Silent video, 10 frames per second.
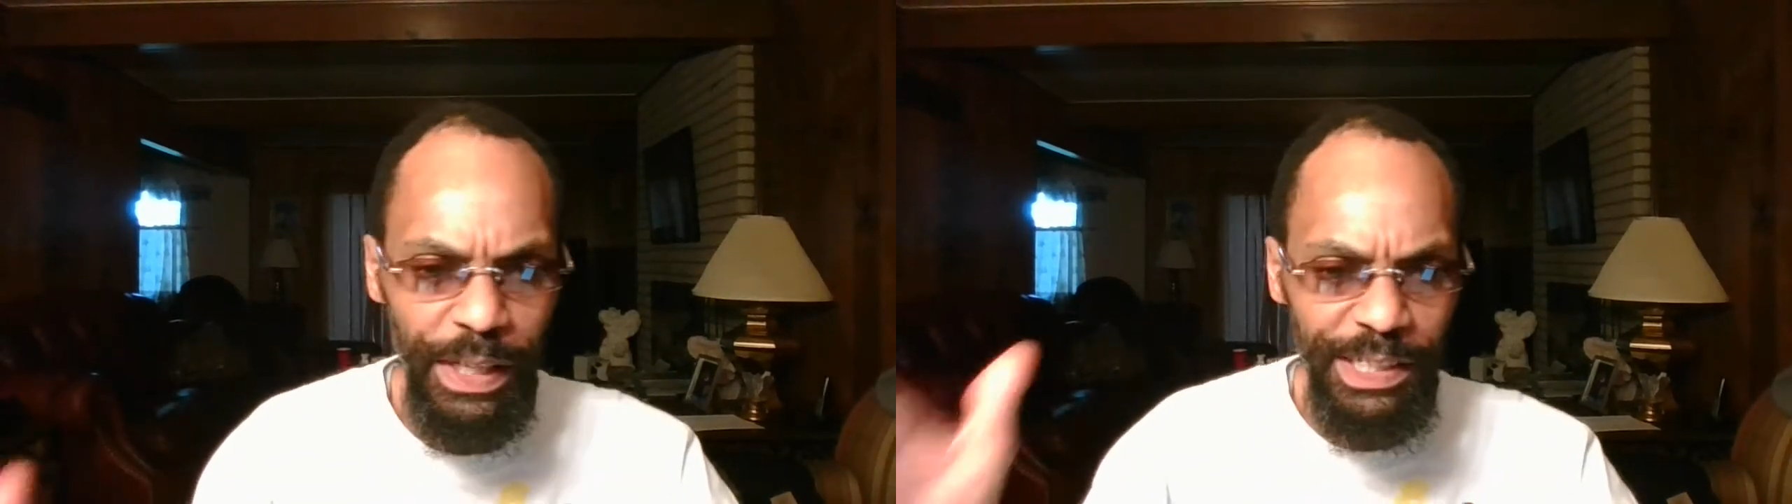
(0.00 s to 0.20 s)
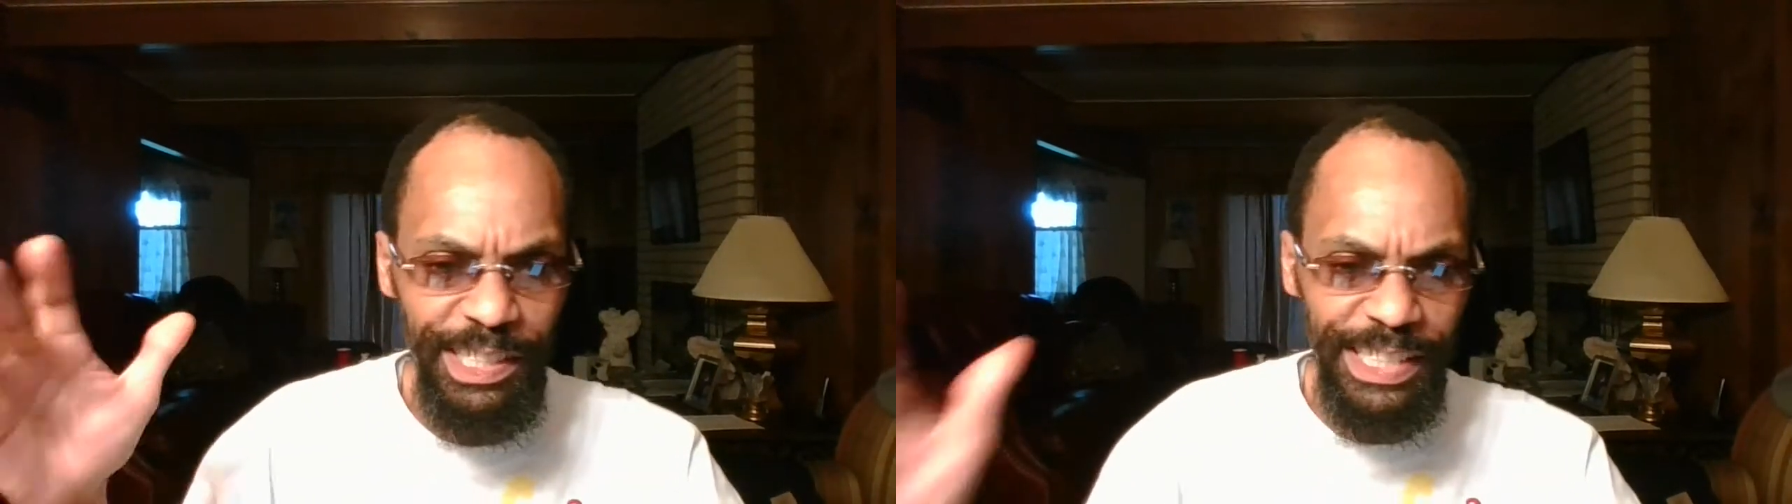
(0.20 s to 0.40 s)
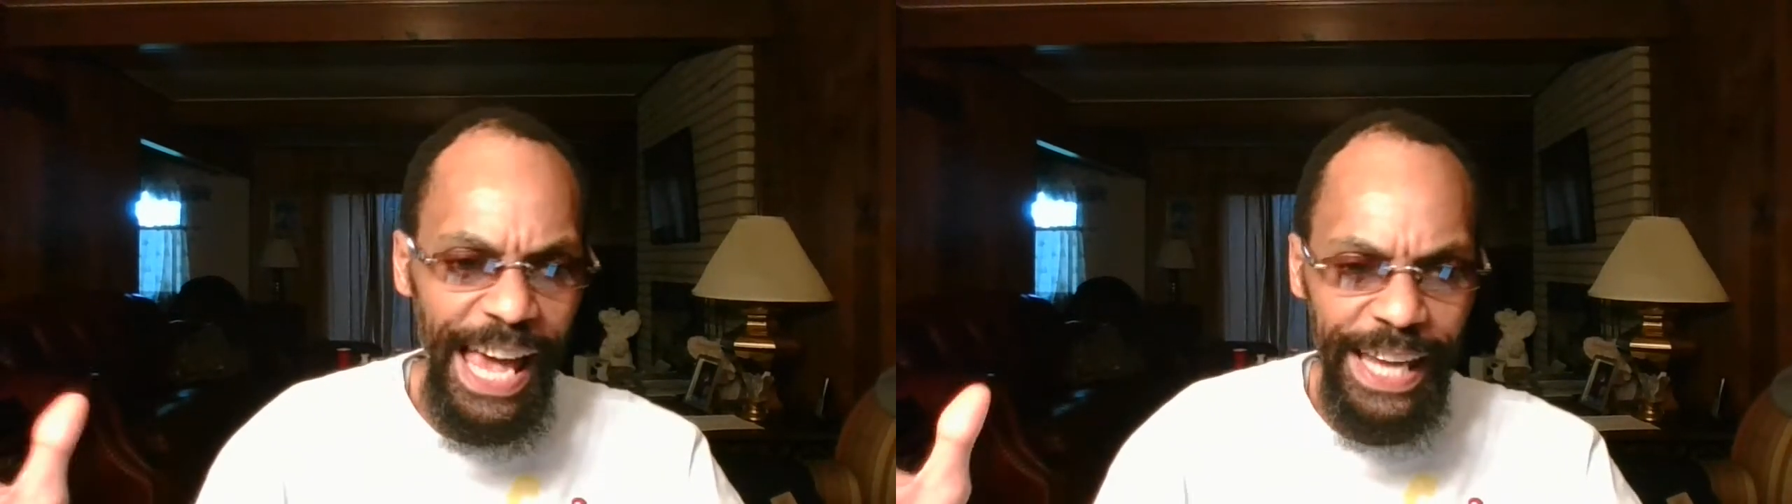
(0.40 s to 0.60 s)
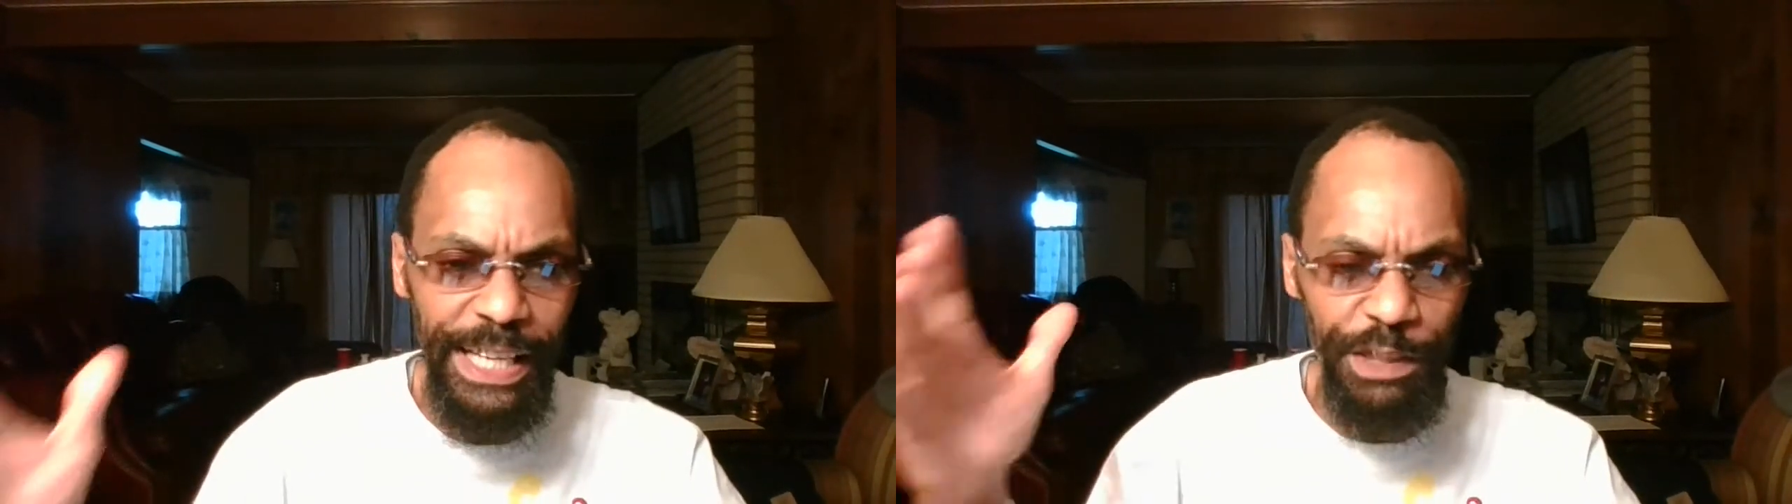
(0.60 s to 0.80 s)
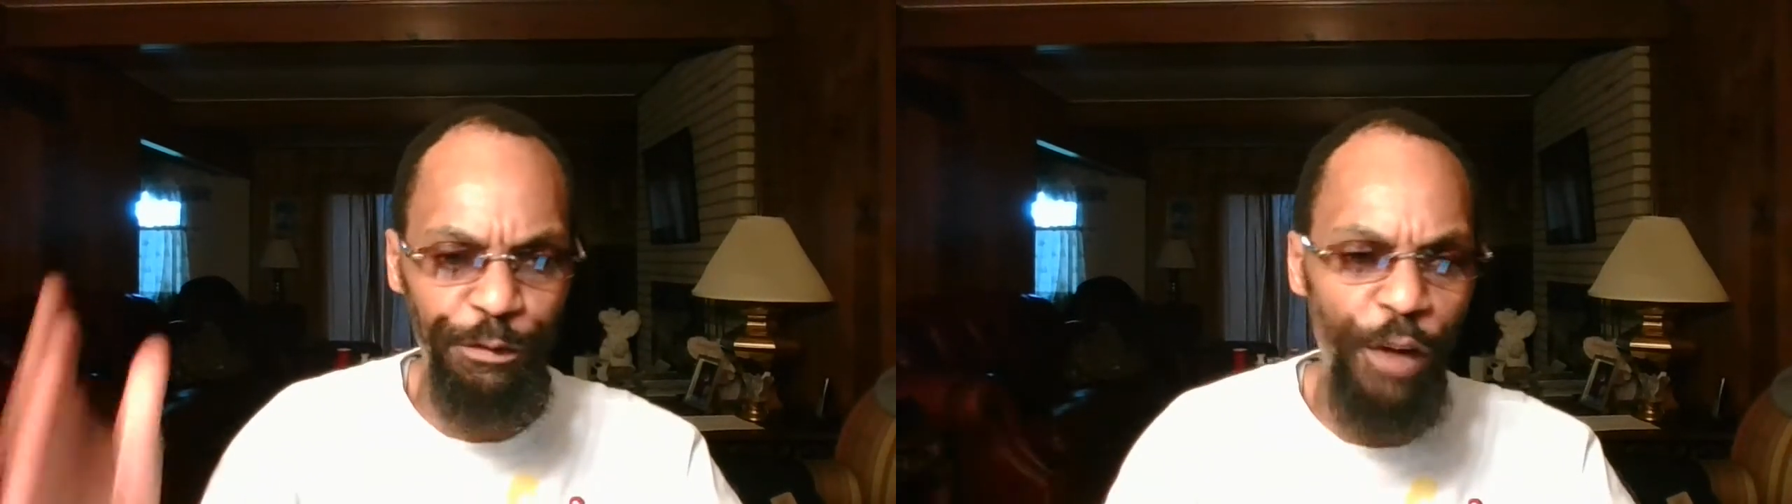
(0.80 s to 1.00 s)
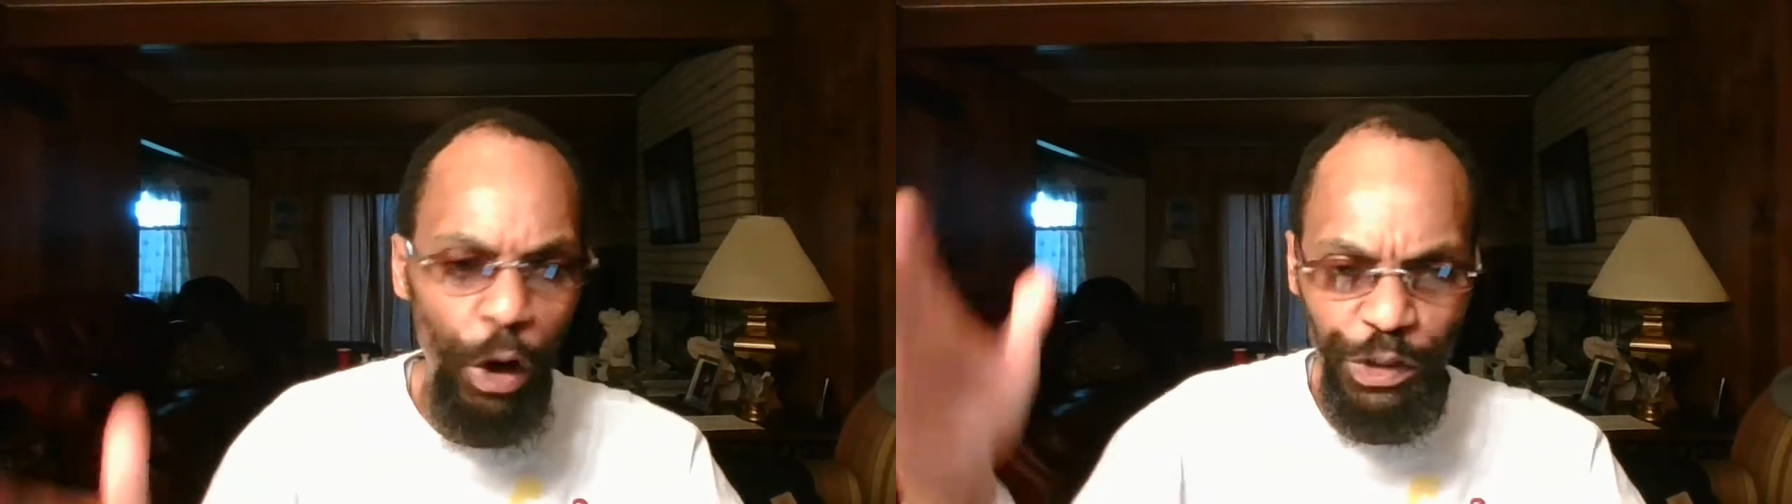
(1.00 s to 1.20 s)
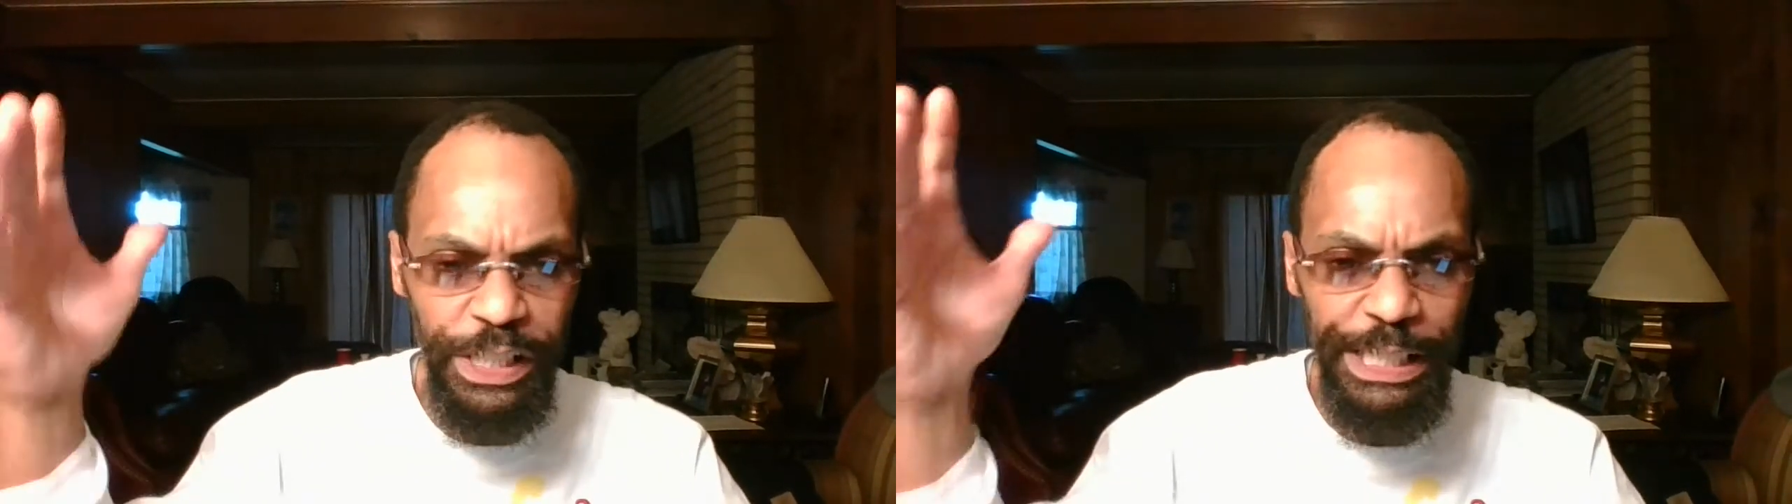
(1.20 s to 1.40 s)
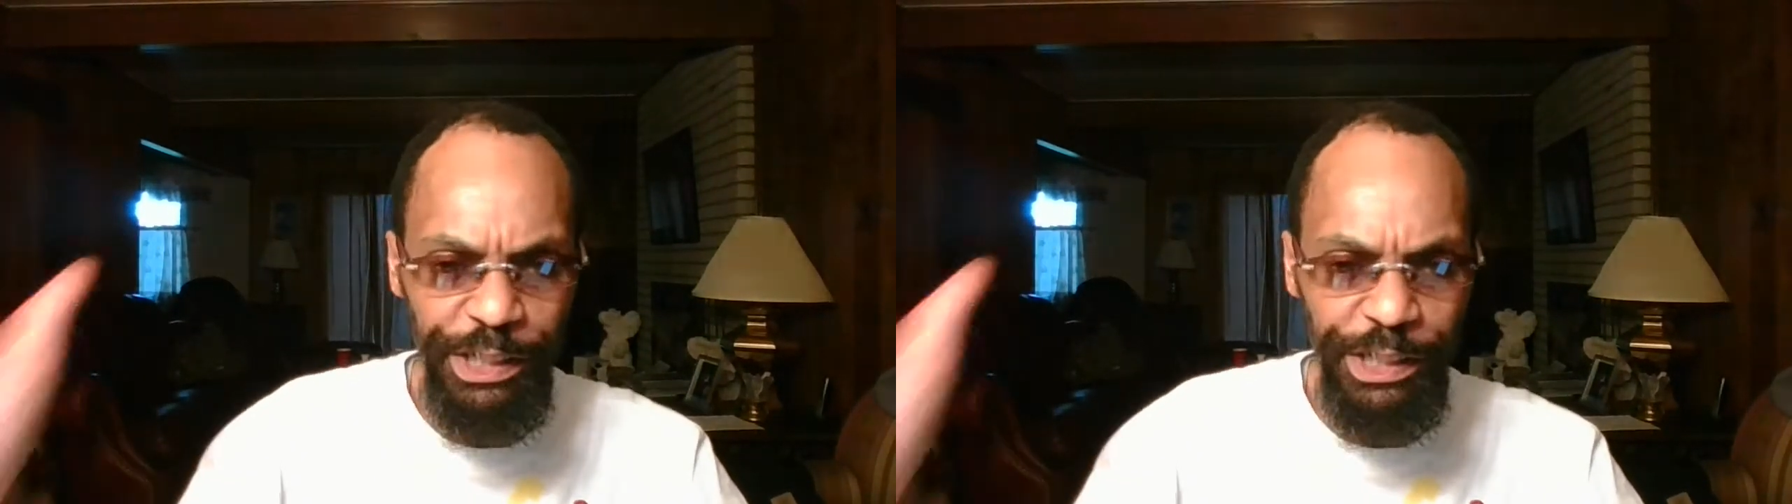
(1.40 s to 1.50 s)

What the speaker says: Science falsely